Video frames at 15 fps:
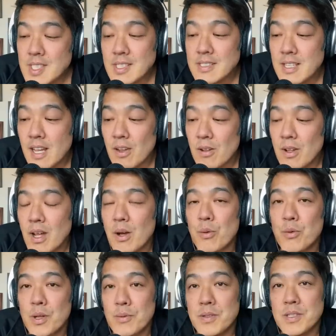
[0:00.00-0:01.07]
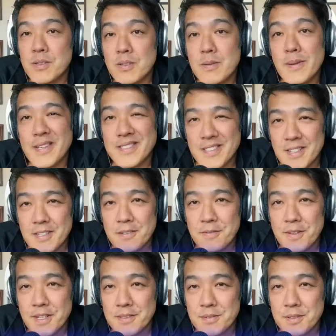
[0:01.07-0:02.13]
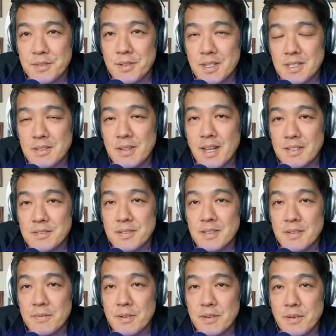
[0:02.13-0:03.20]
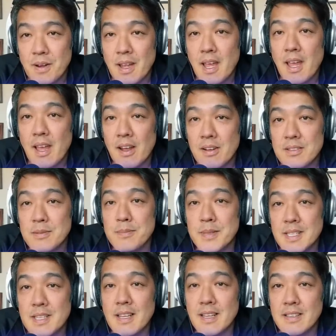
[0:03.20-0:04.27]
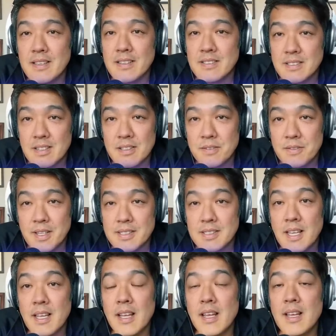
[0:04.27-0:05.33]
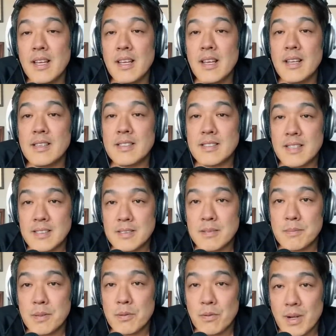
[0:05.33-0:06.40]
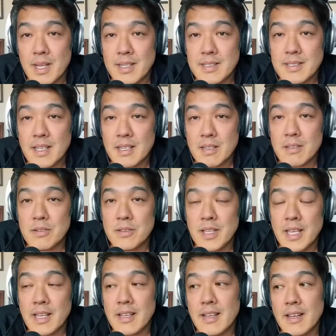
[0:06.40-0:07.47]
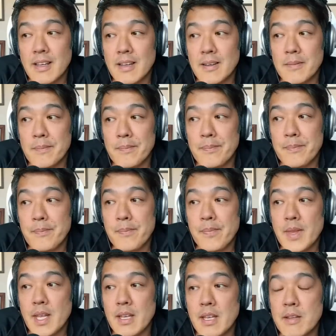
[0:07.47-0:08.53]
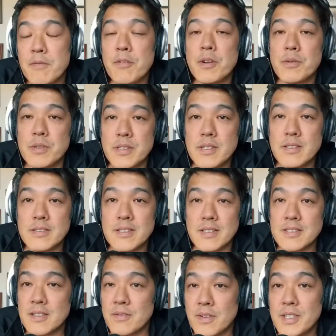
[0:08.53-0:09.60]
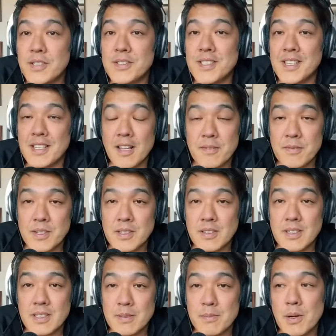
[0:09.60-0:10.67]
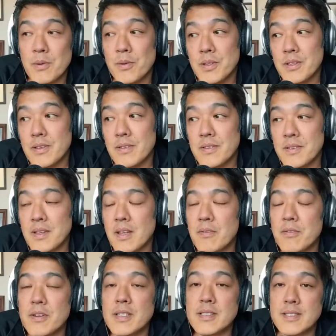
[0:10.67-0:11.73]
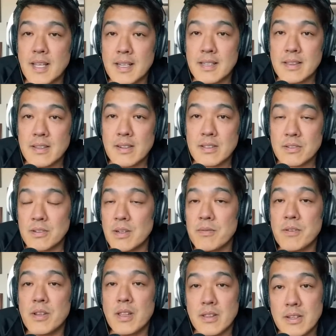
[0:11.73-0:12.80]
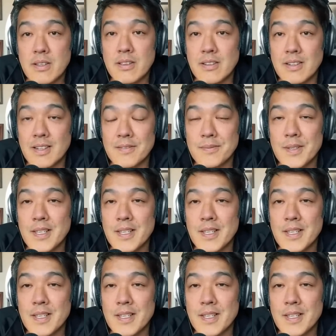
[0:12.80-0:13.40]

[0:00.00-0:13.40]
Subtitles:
Now, when we talk about side effects, we try to actually figure out how to mitigate those side effects. Sensible ways including infrequent use. So instead of using it every night, you might want to use it every second night or every third night.